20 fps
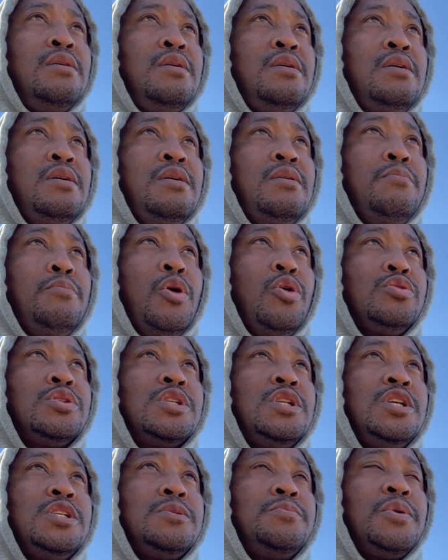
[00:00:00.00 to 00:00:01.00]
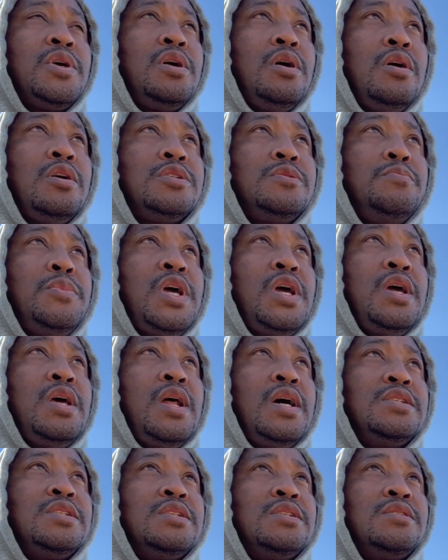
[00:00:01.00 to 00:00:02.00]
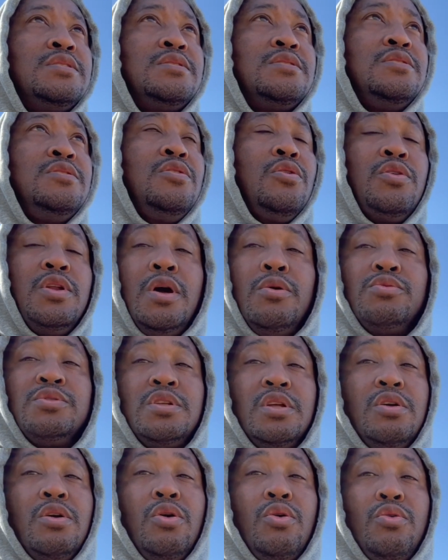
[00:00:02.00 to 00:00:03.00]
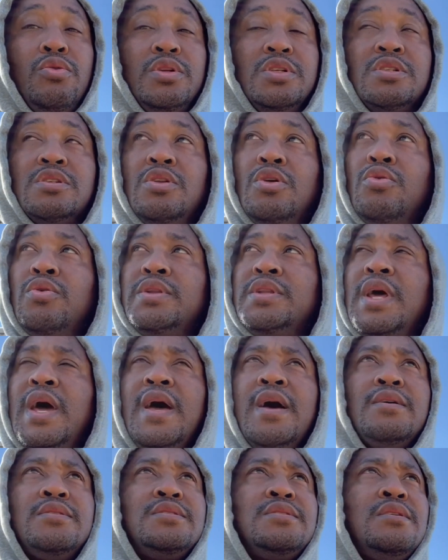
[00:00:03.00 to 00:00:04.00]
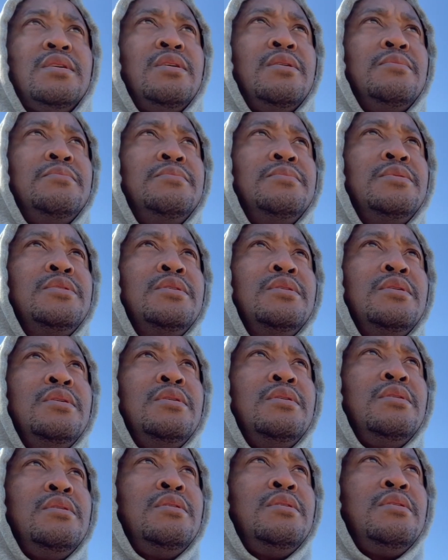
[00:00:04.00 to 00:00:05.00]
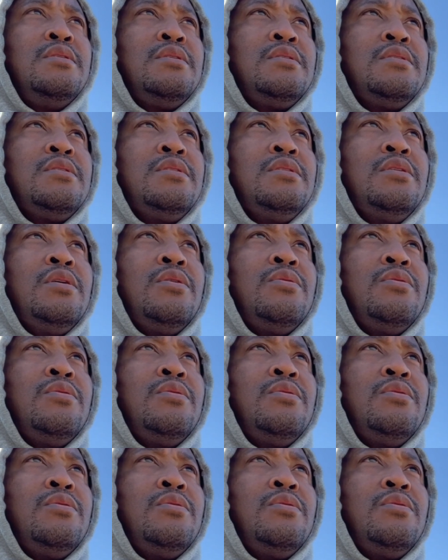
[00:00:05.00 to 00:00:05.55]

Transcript: And mostly it's because, man, I just, that was the goal, to slow it down, son. And